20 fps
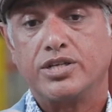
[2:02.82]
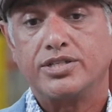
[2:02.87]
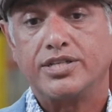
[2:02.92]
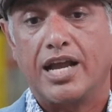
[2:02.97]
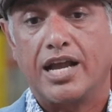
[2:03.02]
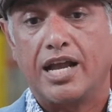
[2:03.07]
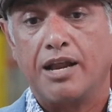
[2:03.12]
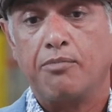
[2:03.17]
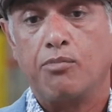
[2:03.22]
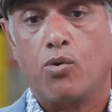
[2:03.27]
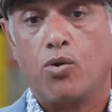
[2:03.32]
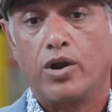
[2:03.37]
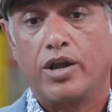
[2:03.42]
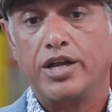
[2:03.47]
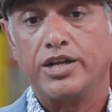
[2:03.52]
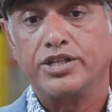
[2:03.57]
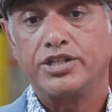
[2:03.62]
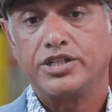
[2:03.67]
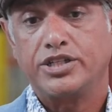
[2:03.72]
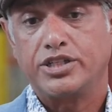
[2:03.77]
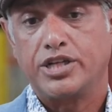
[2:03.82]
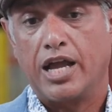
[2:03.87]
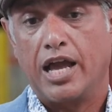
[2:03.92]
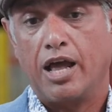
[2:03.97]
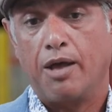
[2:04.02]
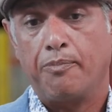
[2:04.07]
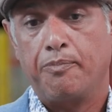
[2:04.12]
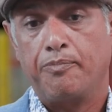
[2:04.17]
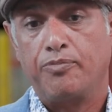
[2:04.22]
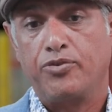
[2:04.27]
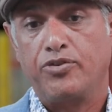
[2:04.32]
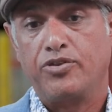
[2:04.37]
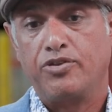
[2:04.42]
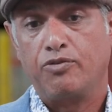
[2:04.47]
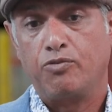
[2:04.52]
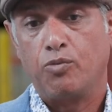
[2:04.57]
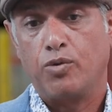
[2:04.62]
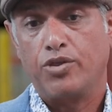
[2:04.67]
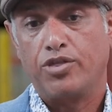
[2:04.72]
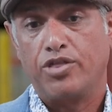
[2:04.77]
second mortgage to help
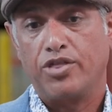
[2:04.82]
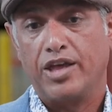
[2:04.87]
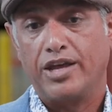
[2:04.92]
with